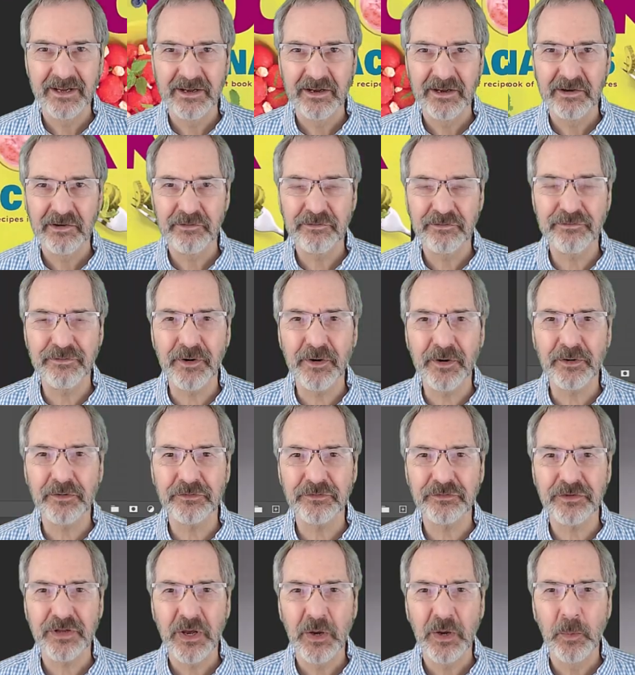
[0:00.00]

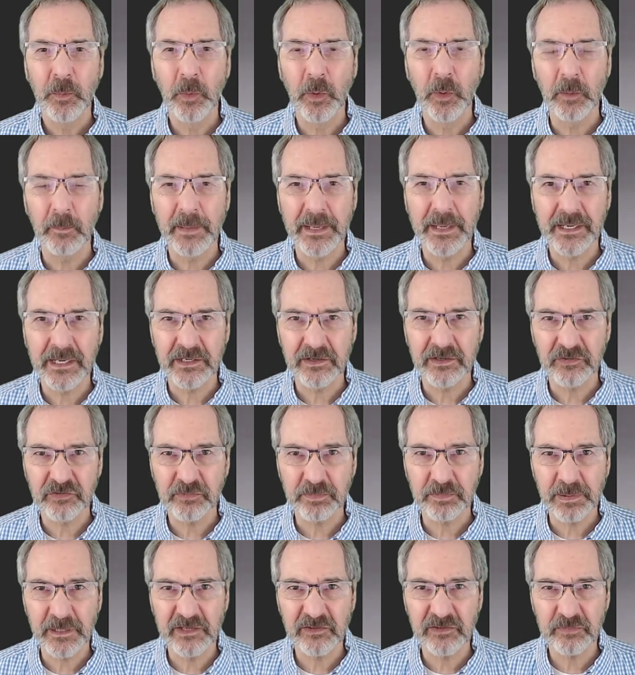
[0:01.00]
First, we'll make a
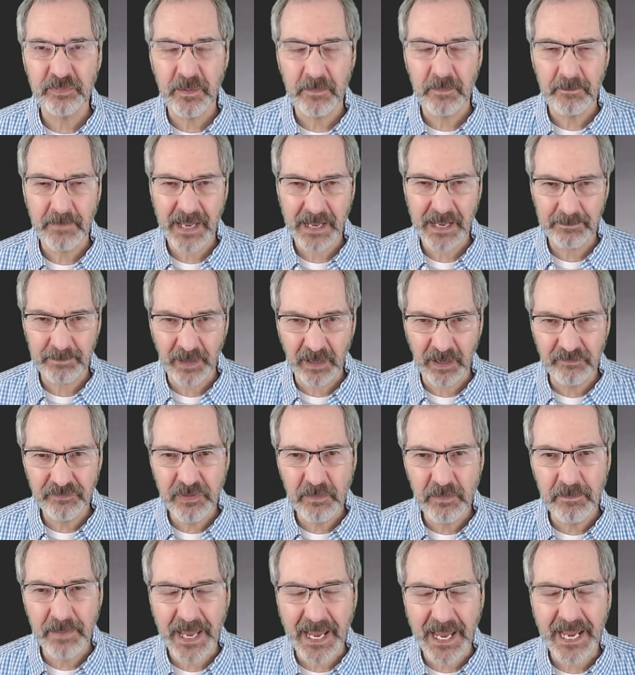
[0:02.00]
displacement map of the
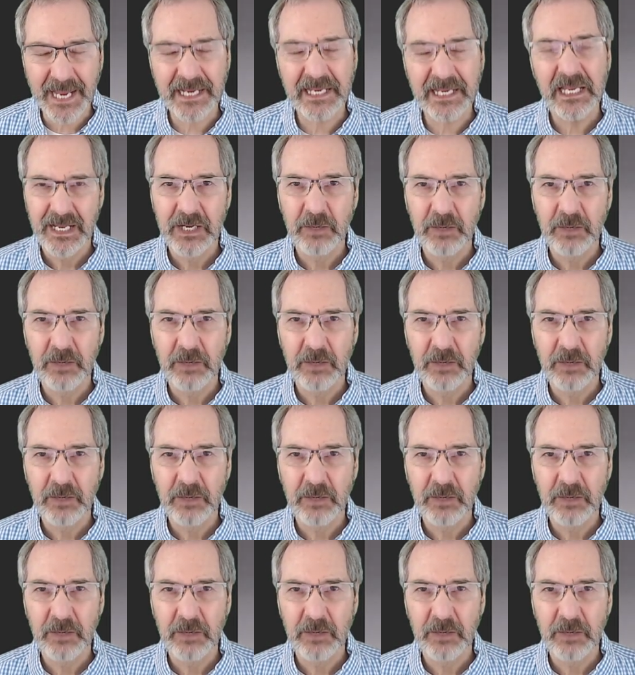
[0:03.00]
bag